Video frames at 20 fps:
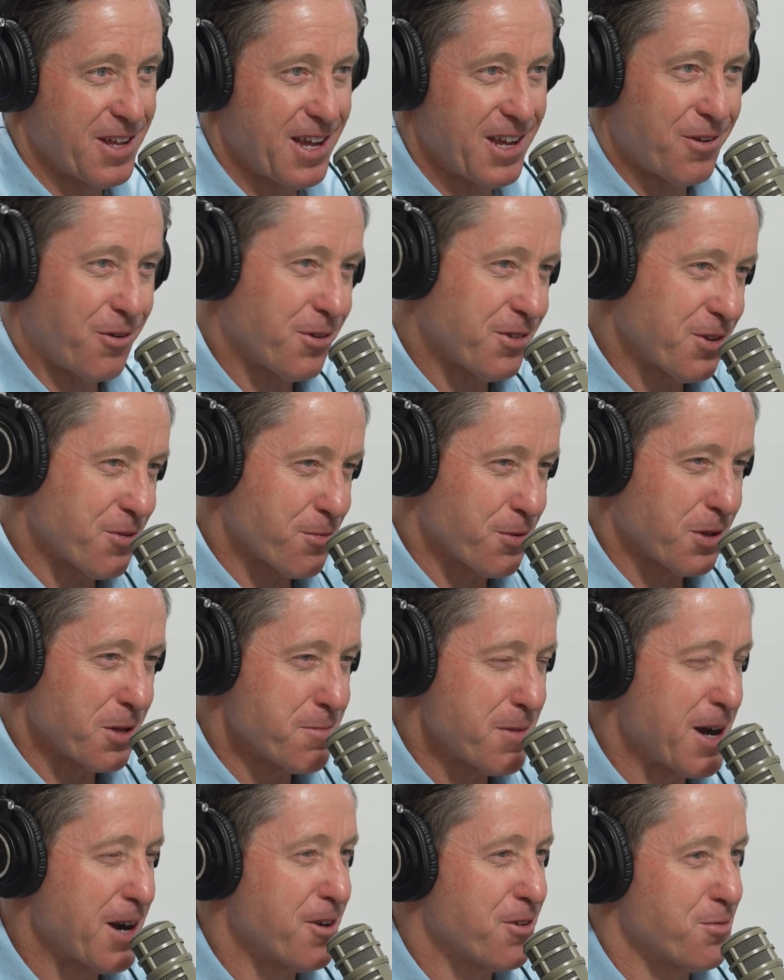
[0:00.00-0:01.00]
And all that
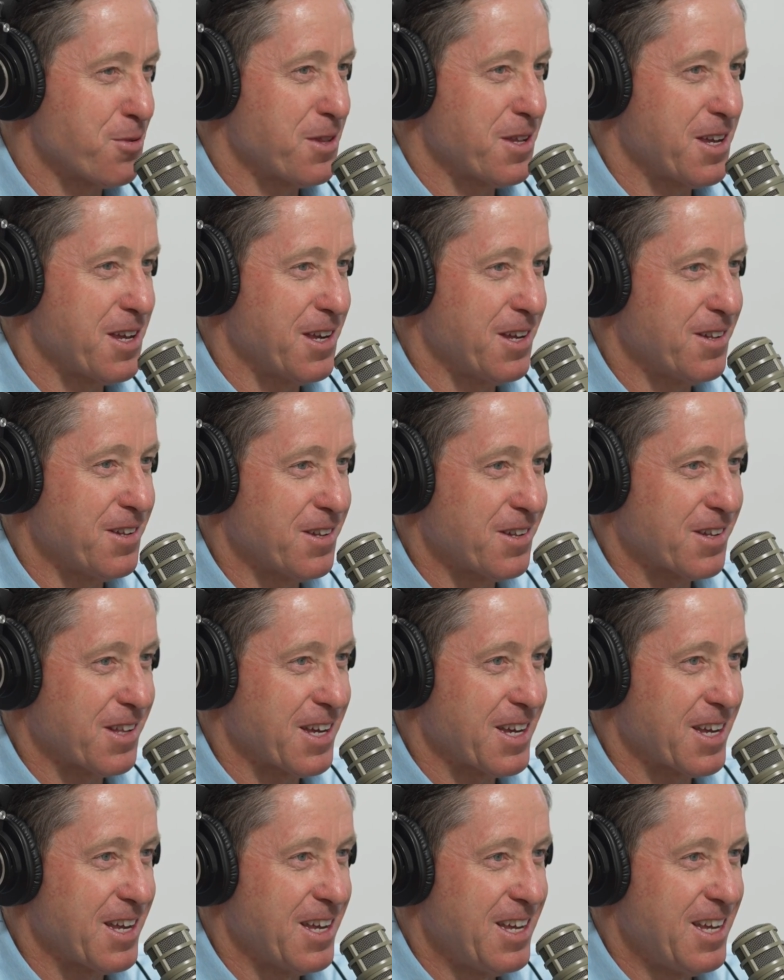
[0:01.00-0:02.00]
really matters with the kids is
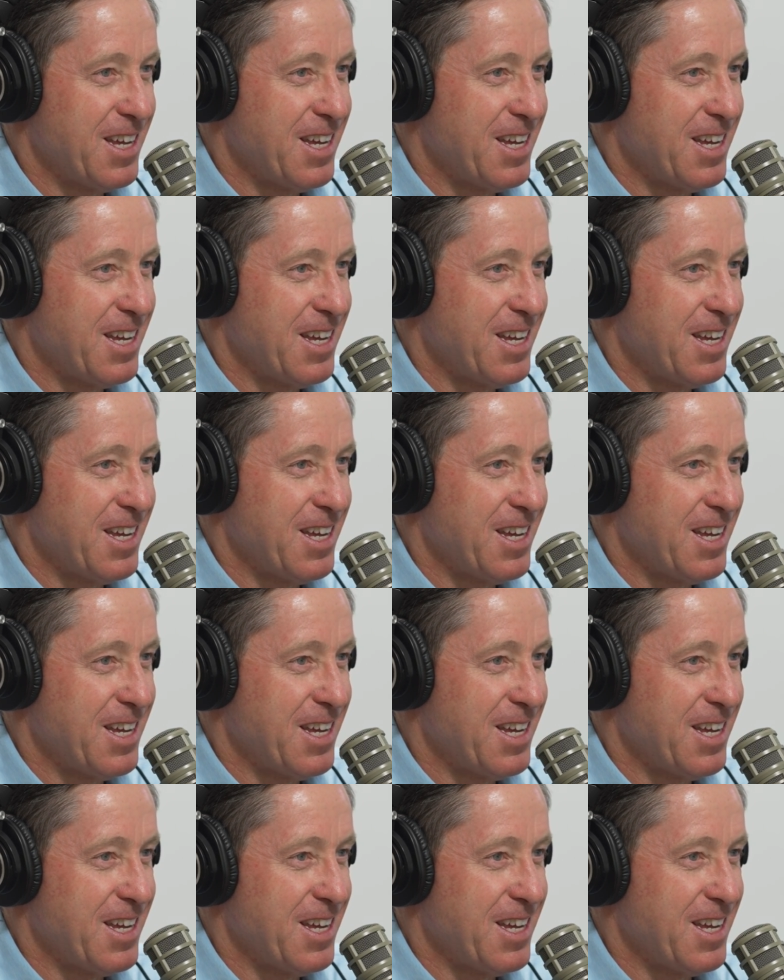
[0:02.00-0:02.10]
like,